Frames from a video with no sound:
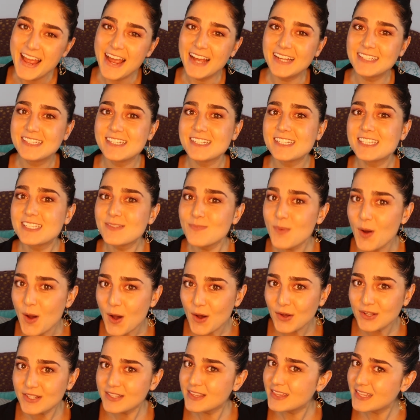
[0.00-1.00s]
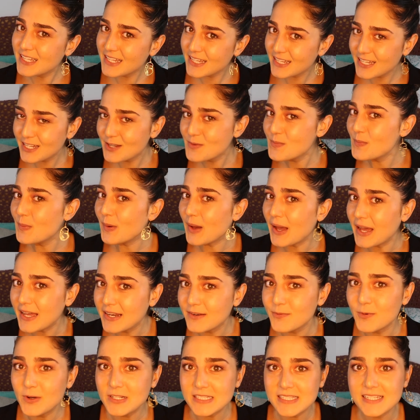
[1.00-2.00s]
It's a small thing,
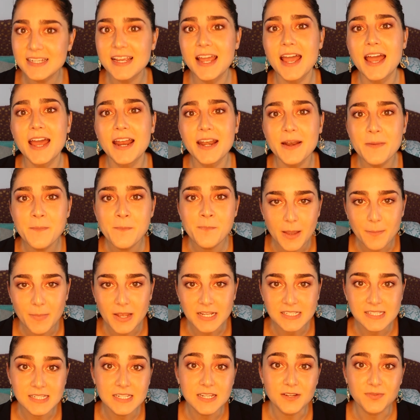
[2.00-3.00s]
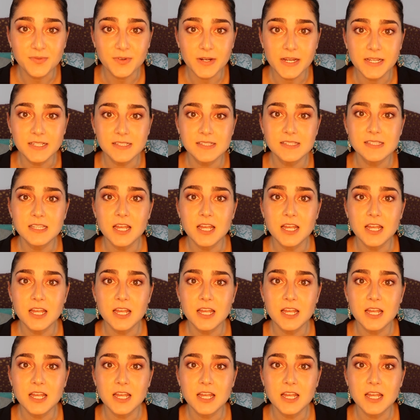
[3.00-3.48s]
but once again, that makes a difference.